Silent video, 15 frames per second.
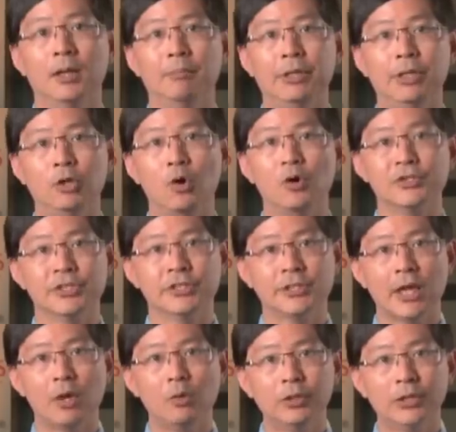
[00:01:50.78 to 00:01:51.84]
Because
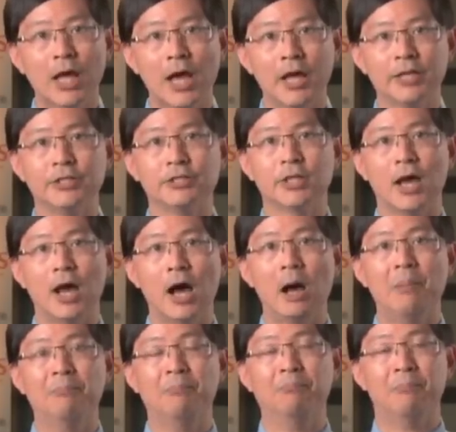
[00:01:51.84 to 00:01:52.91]
cell lines
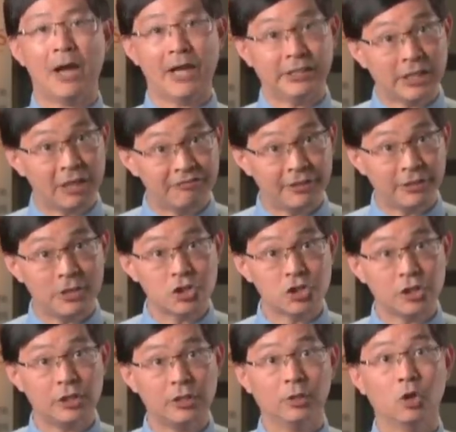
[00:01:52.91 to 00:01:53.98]
are by
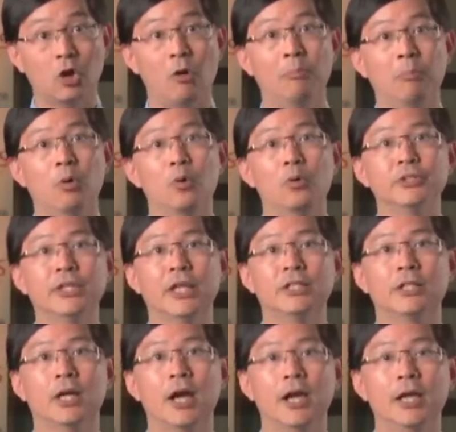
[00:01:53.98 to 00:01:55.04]
definition composed
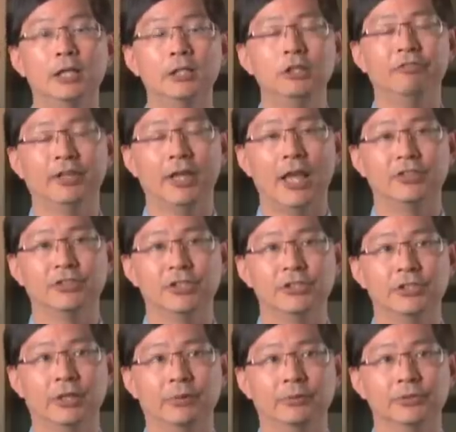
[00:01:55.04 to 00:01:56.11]
entirely of cancer
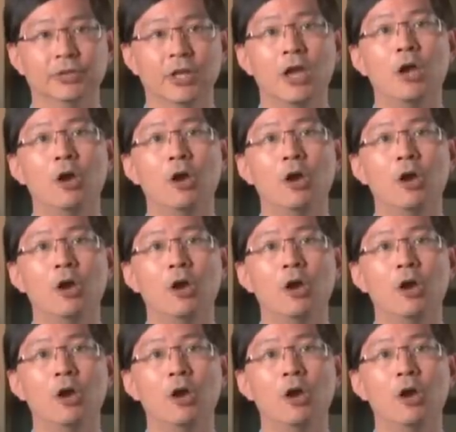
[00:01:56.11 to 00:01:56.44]
cells,